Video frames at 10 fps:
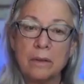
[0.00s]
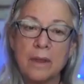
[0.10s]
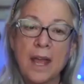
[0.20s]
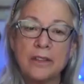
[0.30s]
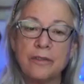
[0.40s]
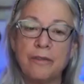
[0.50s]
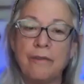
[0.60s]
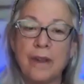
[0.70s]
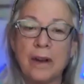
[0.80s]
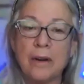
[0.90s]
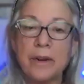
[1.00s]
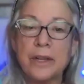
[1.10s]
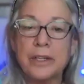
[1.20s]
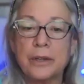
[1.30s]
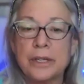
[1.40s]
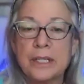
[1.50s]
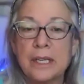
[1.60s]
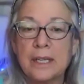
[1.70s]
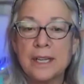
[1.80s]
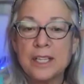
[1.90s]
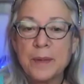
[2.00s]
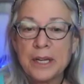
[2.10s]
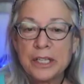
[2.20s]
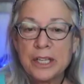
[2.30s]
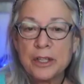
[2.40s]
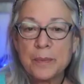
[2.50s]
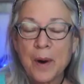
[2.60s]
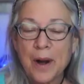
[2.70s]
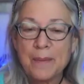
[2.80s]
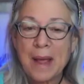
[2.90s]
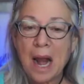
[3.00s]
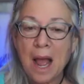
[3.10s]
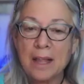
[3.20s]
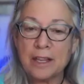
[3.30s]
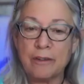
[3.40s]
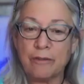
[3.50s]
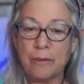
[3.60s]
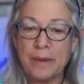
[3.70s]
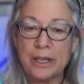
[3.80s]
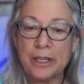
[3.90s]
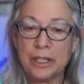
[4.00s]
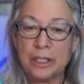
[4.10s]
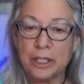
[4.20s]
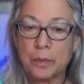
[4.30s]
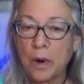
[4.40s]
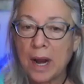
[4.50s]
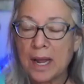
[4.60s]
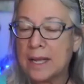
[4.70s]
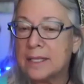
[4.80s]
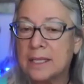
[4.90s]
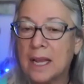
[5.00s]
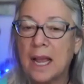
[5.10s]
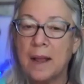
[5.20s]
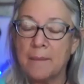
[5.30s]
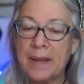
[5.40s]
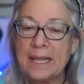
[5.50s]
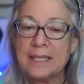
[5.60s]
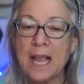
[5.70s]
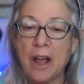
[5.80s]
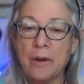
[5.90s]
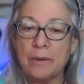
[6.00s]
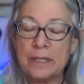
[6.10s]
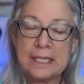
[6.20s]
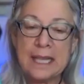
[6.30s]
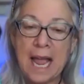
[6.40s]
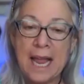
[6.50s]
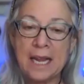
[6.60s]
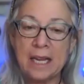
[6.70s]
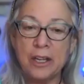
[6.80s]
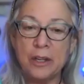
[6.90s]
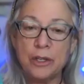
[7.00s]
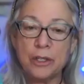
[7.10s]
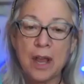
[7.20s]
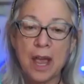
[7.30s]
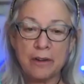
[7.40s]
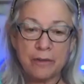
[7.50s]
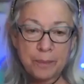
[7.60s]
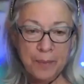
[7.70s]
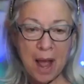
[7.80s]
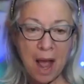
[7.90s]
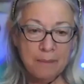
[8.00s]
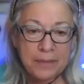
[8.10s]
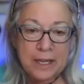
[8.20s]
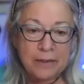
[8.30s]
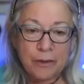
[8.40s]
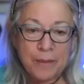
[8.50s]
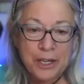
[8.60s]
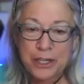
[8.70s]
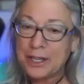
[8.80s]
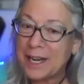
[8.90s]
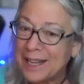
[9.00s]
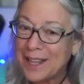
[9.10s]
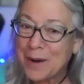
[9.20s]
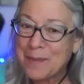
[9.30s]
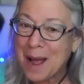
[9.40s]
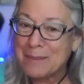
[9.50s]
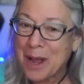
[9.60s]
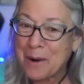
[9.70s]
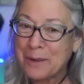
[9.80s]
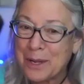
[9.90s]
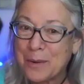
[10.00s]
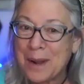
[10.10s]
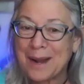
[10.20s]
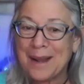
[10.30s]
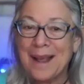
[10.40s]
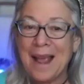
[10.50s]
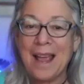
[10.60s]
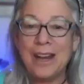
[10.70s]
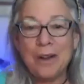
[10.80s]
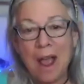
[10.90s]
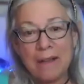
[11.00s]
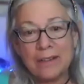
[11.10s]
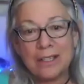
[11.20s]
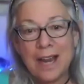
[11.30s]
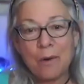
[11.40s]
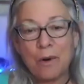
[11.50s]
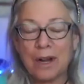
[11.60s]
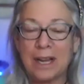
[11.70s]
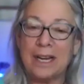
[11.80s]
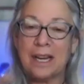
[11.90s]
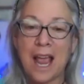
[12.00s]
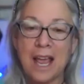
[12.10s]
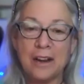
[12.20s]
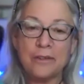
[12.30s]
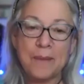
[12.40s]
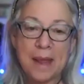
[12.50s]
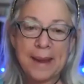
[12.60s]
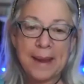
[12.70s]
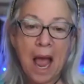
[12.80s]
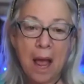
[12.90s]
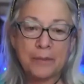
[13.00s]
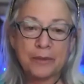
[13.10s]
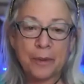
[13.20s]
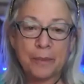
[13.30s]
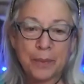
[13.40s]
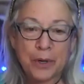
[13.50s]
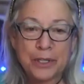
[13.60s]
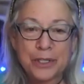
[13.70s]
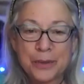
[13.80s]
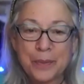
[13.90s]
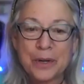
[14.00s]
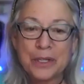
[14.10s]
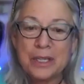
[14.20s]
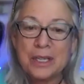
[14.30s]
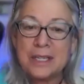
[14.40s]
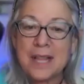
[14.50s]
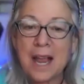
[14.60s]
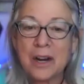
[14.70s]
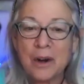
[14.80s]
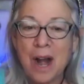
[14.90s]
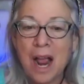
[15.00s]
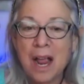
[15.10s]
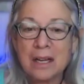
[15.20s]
That's very interesting, especially the part about how the information spreads. It sounds like you just kind of pop the information in and then it pops out really quick and you have your network and it kind of maybe hops from person to person. Is that correct?